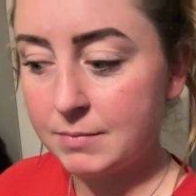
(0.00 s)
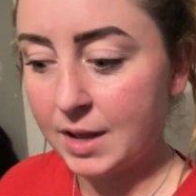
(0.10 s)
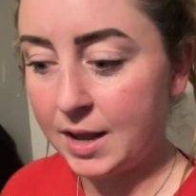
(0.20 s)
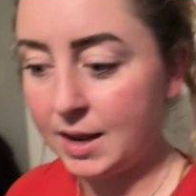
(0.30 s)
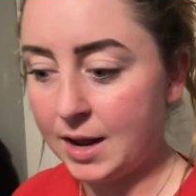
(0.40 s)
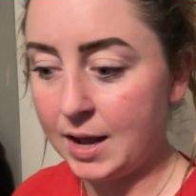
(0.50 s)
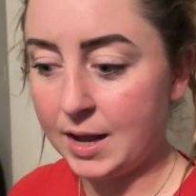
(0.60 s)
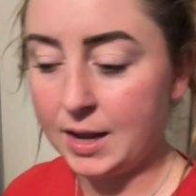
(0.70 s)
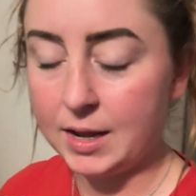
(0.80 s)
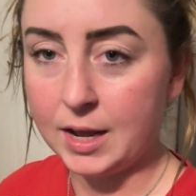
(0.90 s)
And
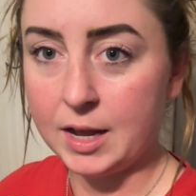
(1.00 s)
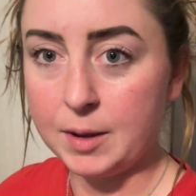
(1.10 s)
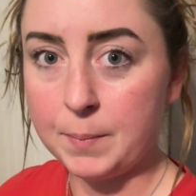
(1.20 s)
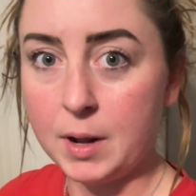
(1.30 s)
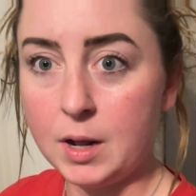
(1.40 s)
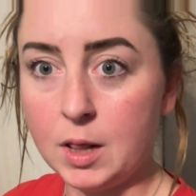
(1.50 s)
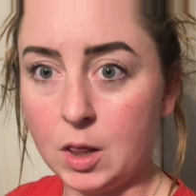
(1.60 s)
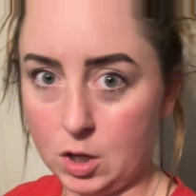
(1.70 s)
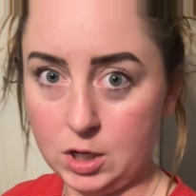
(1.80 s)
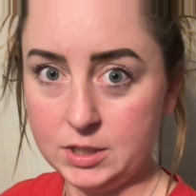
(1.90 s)
I am
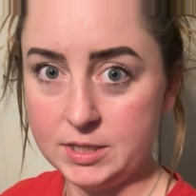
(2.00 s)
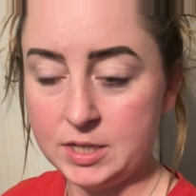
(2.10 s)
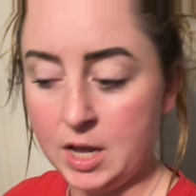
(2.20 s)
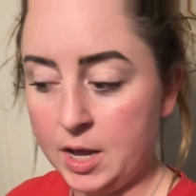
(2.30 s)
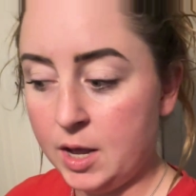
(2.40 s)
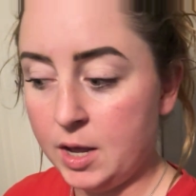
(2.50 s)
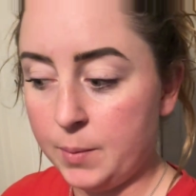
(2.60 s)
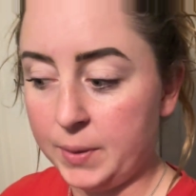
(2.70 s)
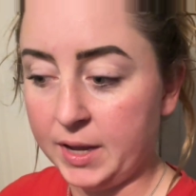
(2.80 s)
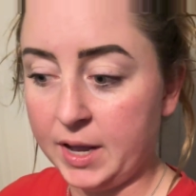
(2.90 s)
lost
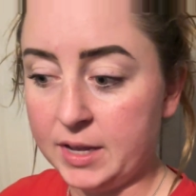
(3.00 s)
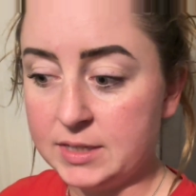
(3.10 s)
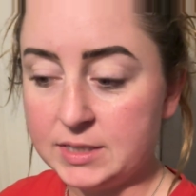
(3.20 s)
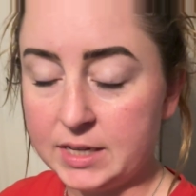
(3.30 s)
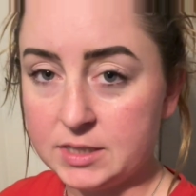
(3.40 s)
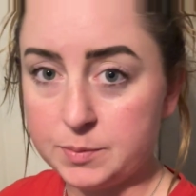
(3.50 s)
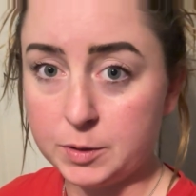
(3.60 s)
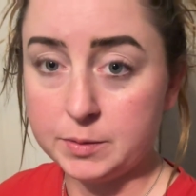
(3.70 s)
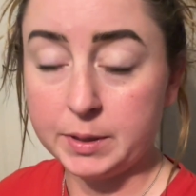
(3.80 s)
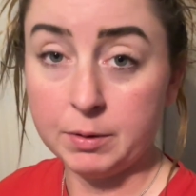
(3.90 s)
because it's
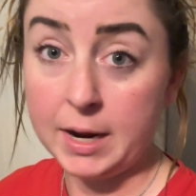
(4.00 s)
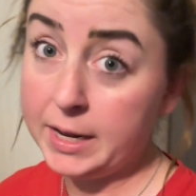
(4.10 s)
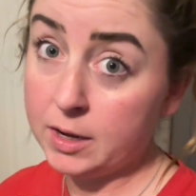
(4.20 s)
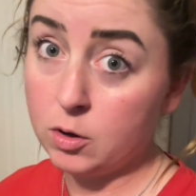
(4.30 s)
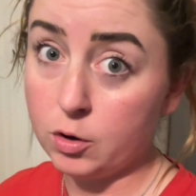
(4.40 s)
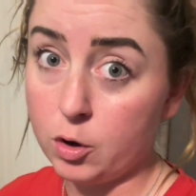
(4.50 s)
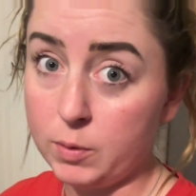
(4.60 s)
supposed to be rainy and cold all